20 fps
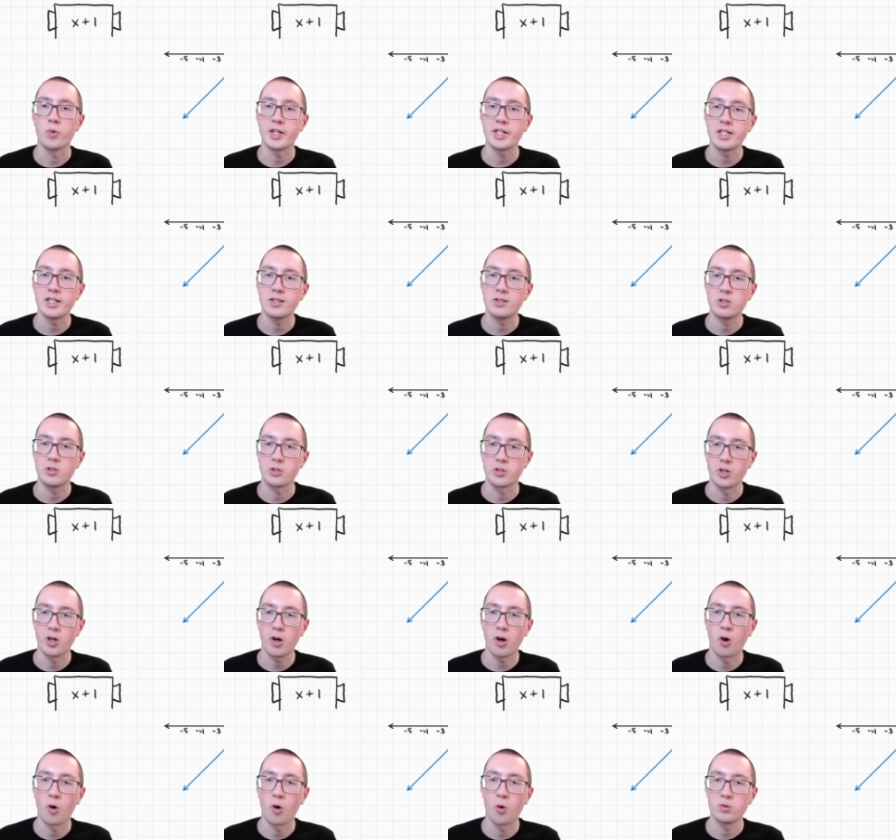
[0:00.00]
we need to
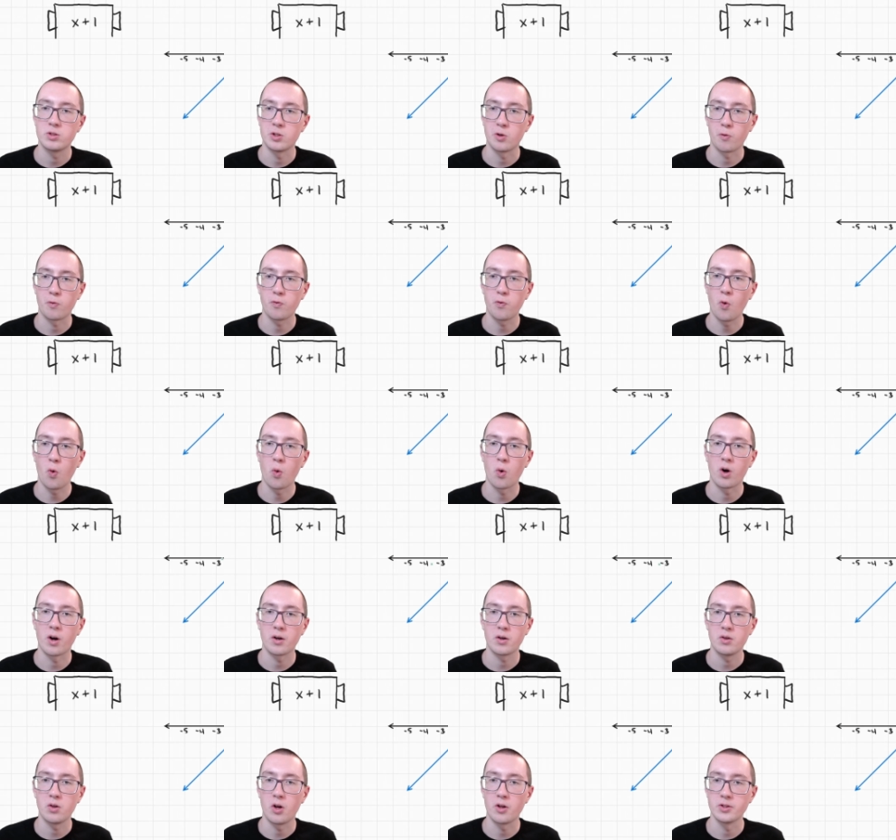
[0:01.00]
go to
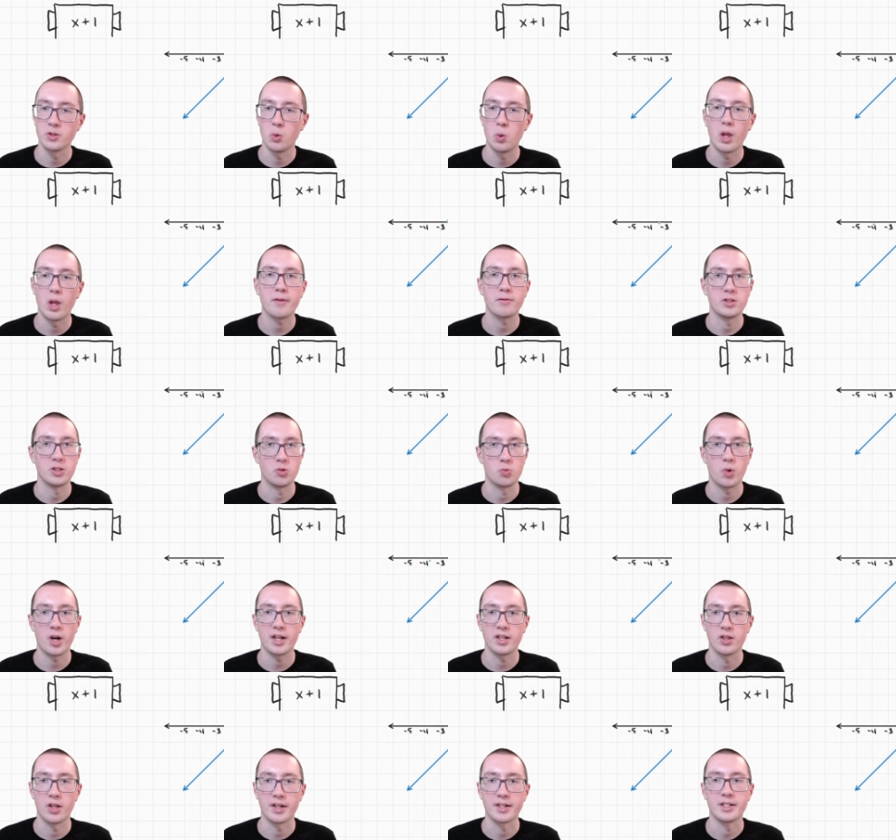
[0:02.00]
four on the left and
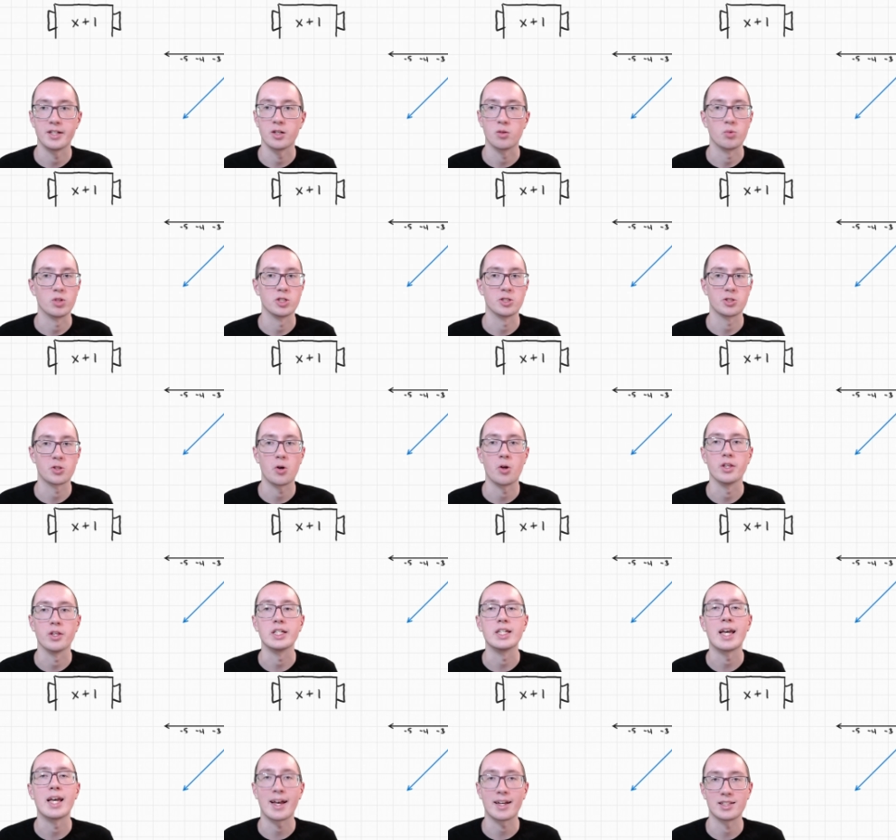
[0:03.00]
right line here, which is called
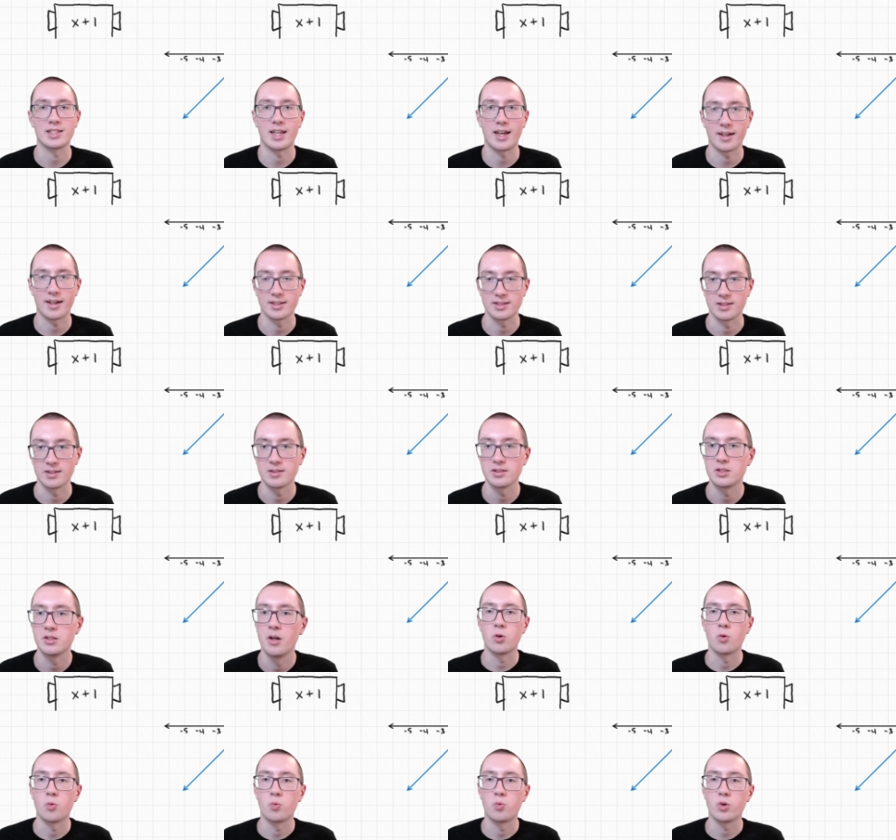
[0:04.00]
the x-axis.
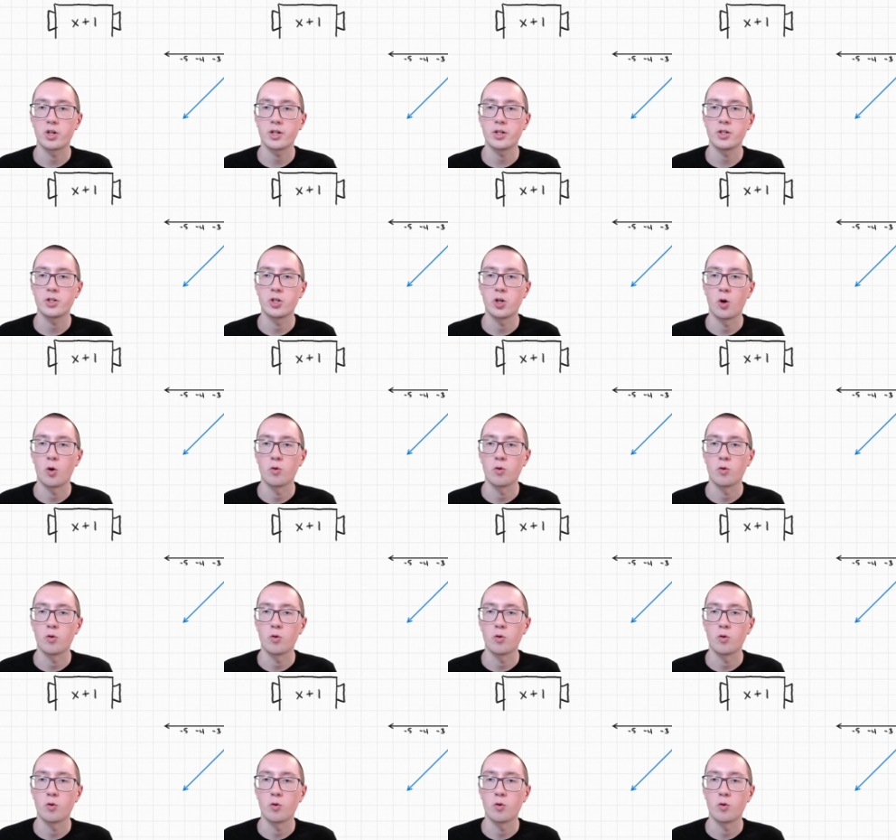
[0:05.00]
So we're going to